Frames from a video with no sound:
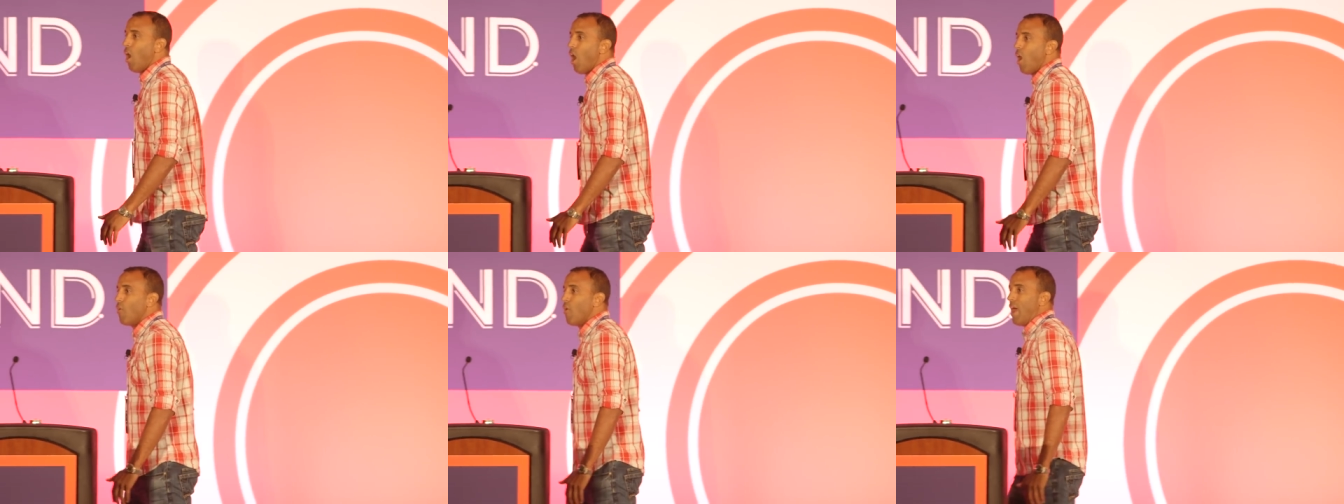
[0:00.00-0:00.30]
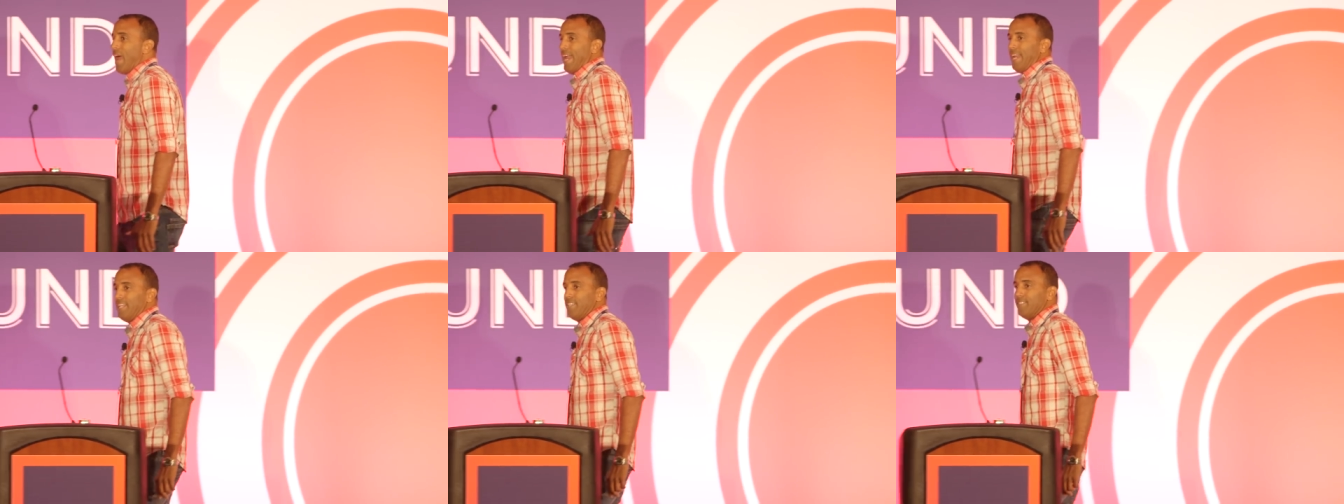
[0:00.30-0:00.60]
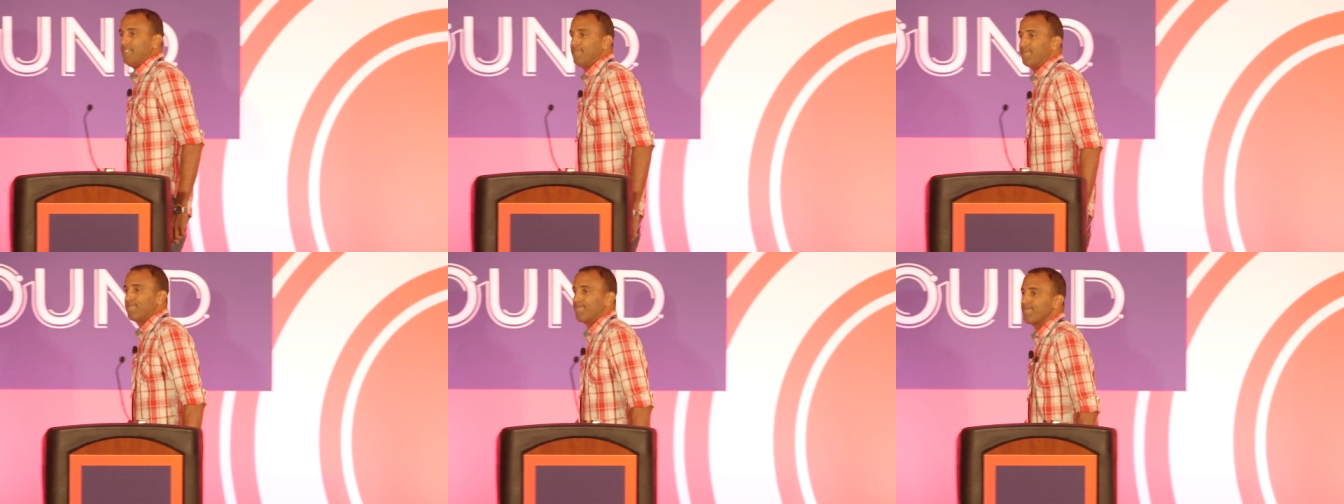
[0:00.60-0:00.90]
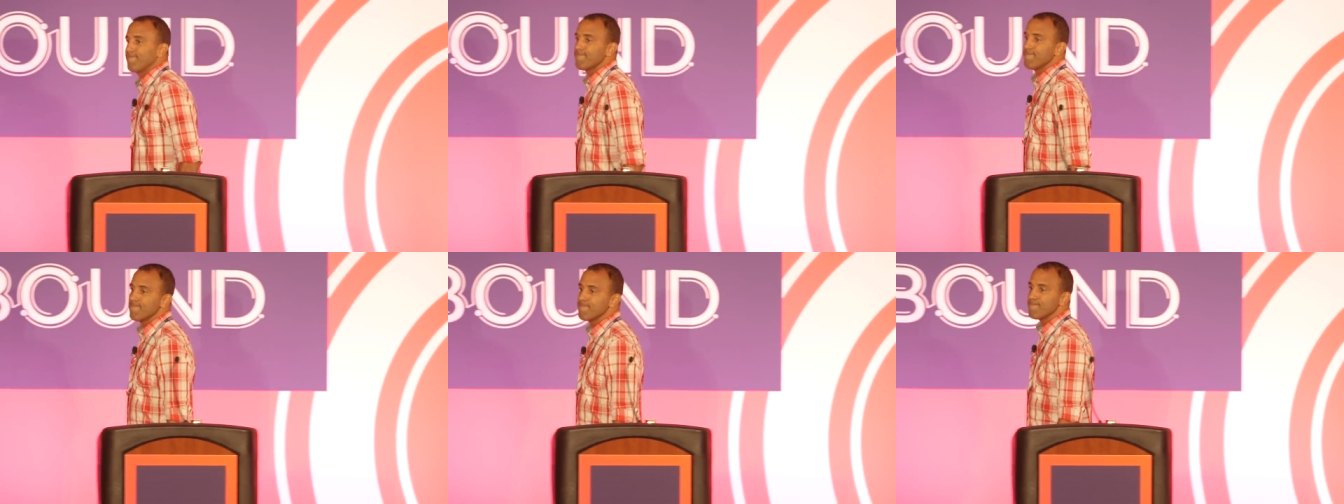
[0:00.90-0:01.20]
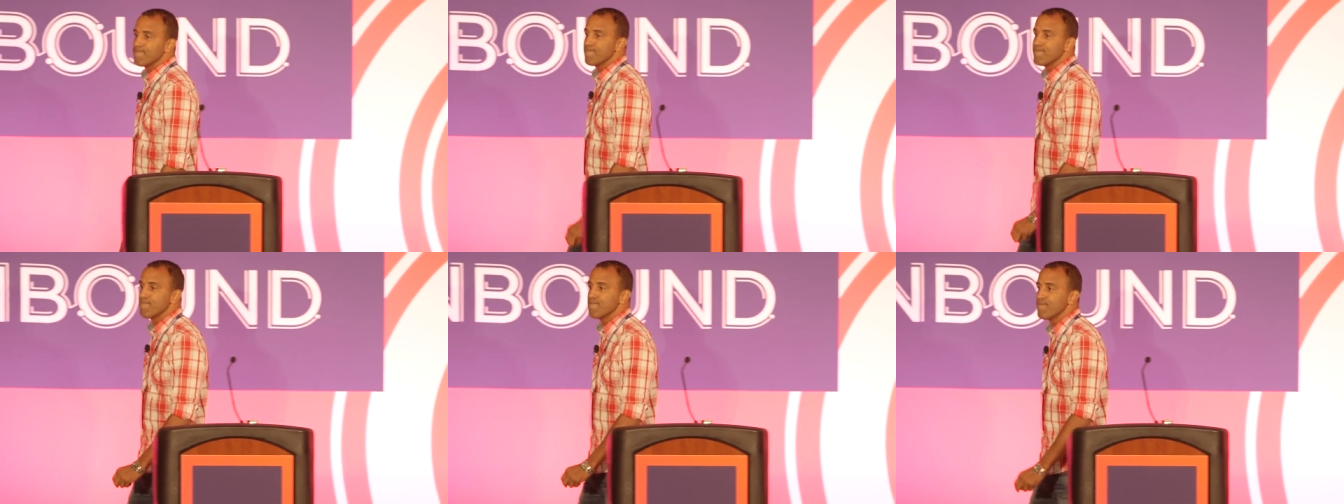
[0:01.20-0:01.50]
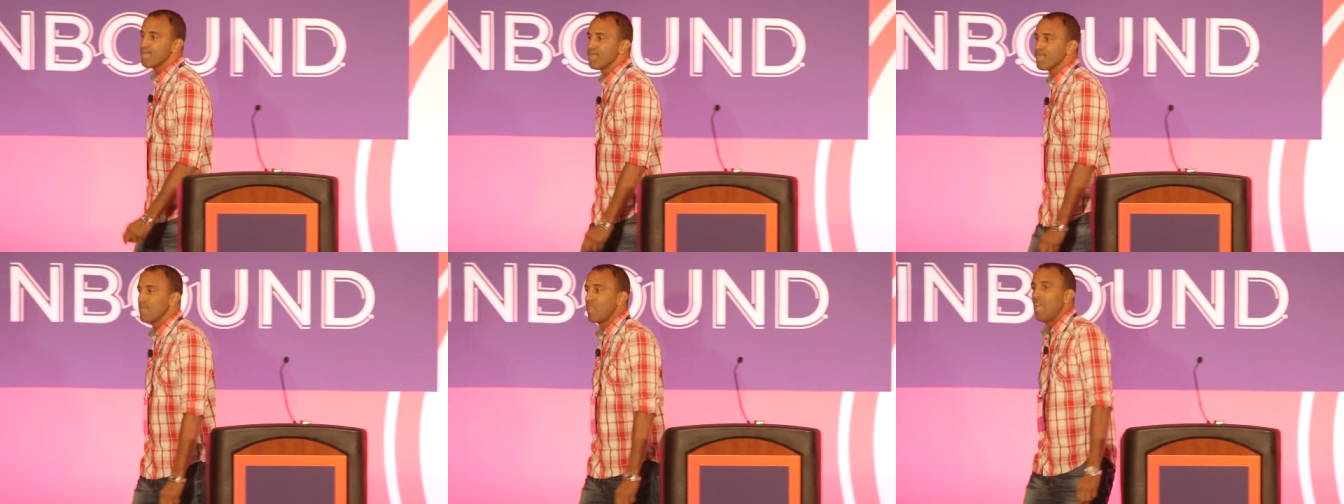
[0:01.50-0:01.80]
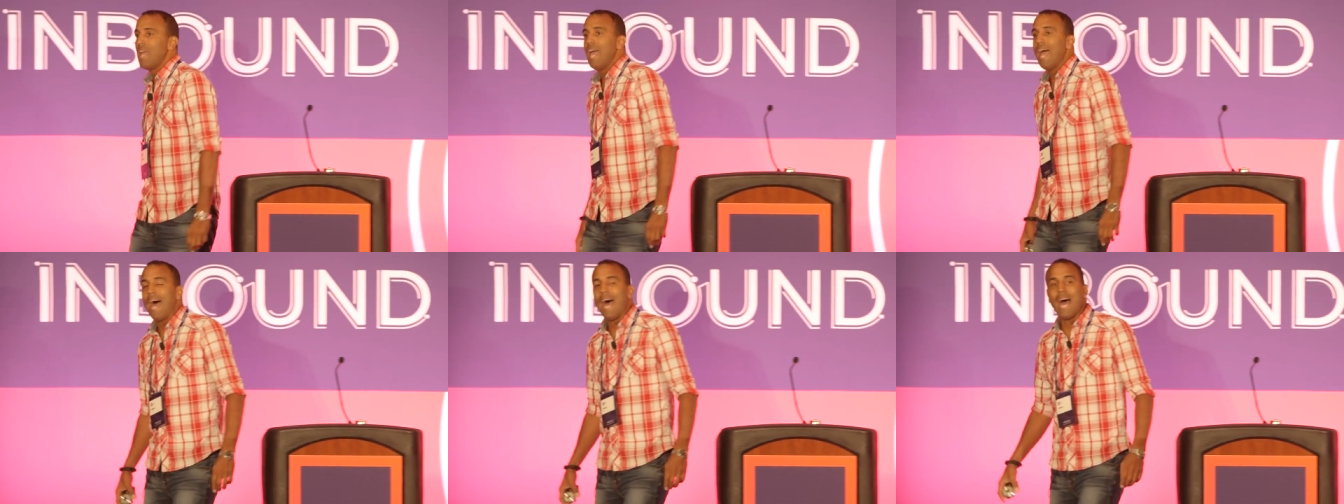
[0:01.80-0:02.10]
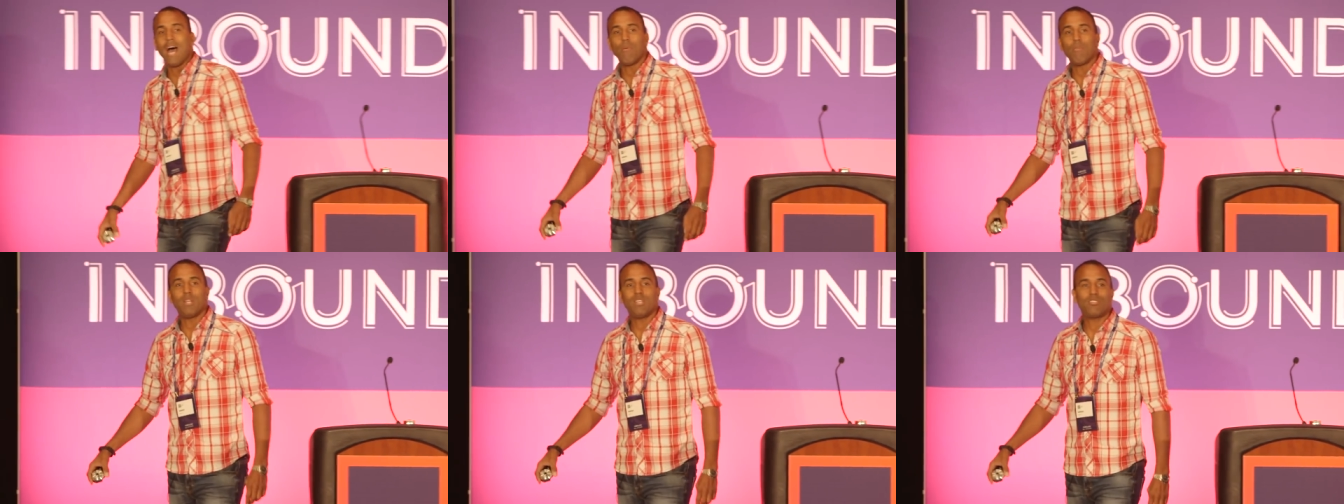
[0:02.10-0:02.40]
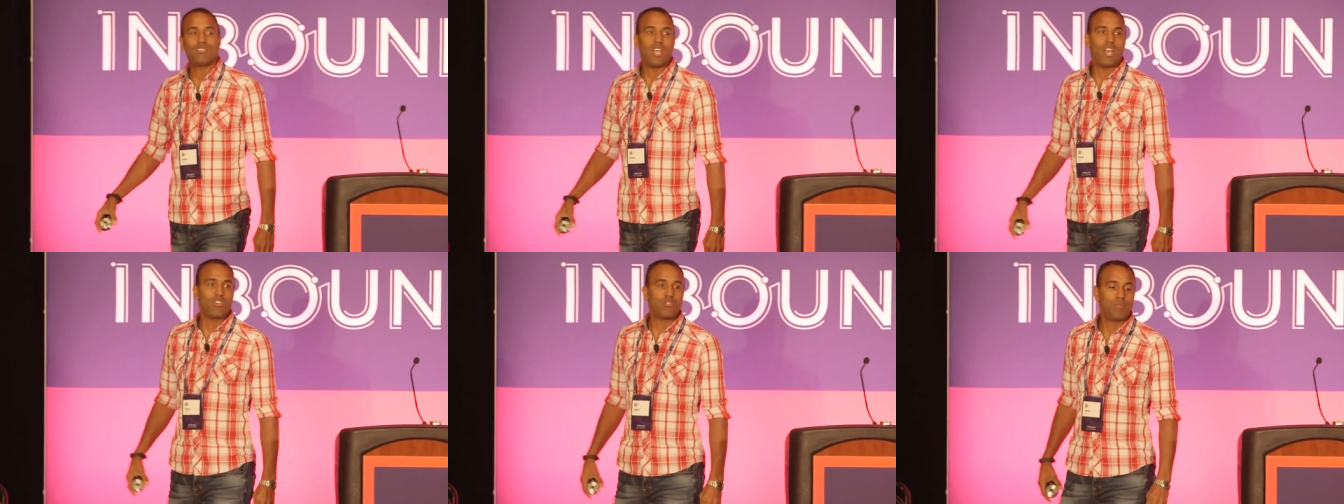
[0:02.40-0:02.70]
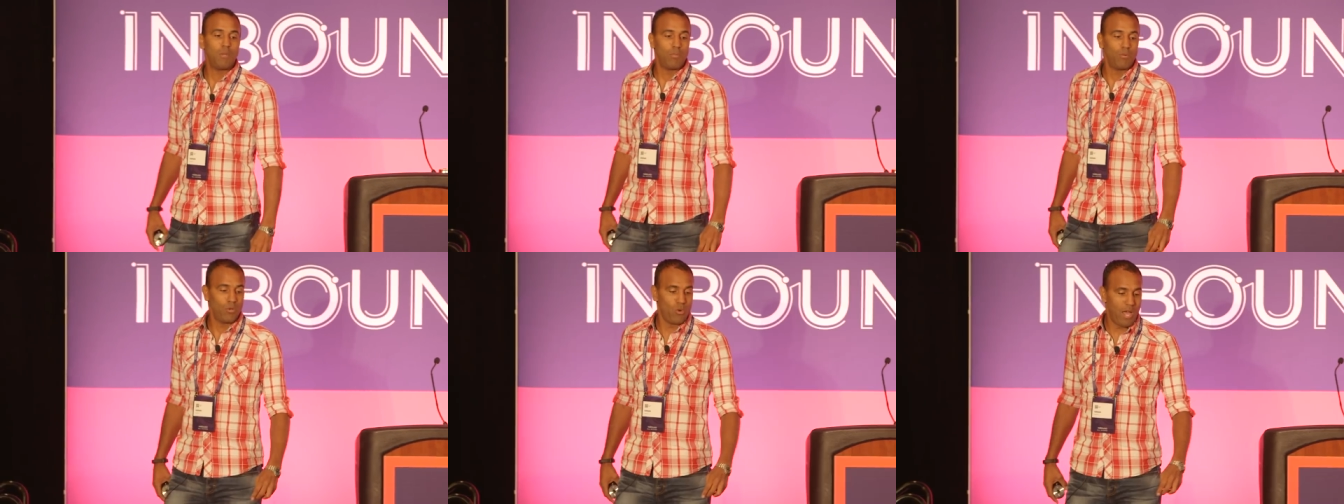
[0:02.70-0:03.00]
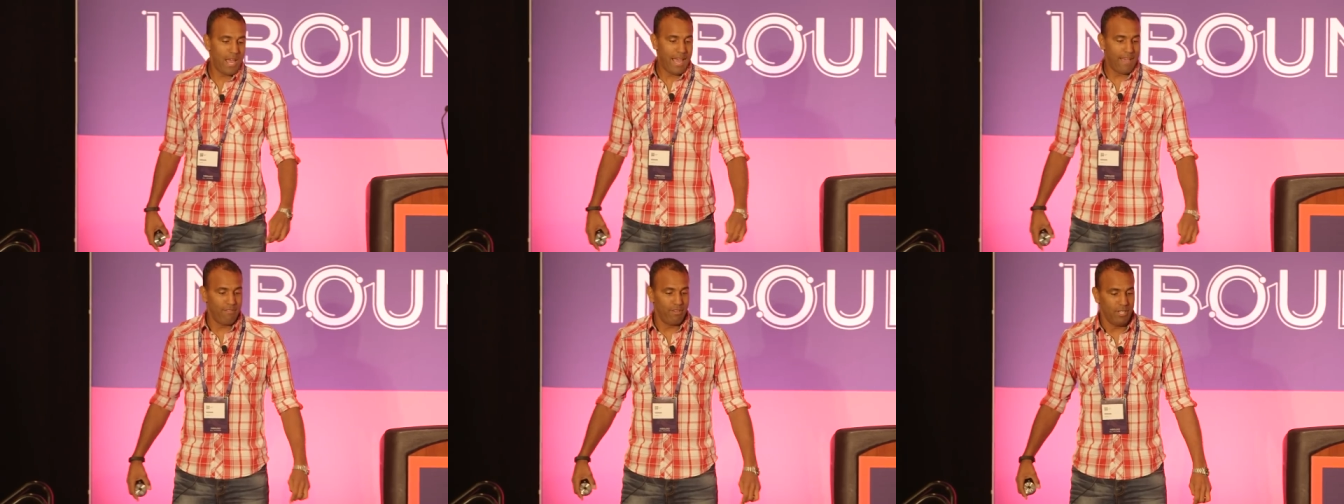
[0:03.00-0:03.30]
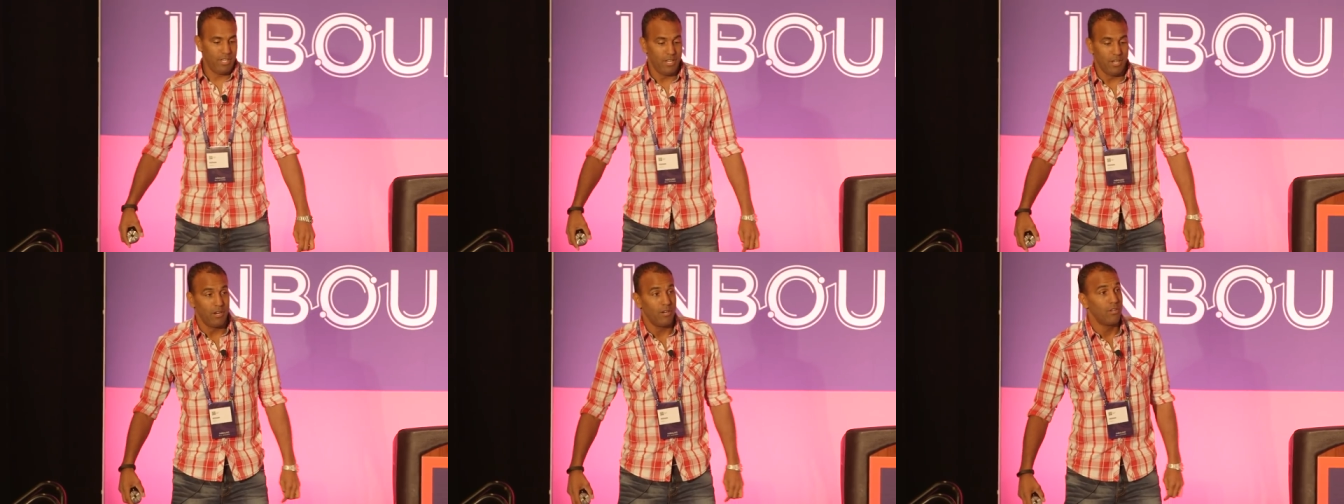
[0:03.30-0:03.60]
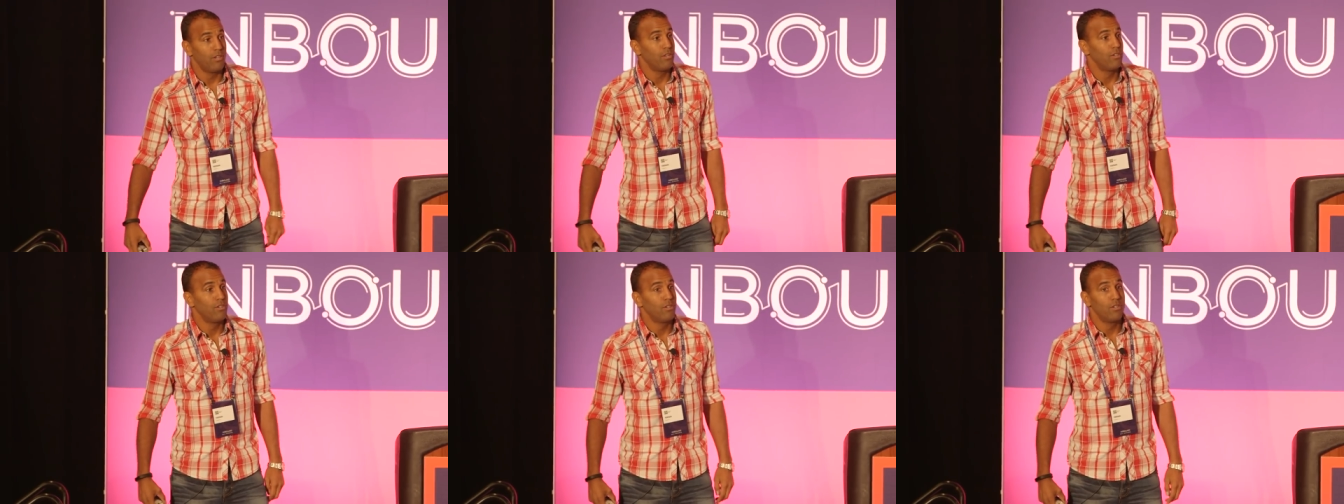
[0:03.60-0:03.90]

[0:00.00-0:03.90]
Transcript: All right. How many salespeople do I have in here?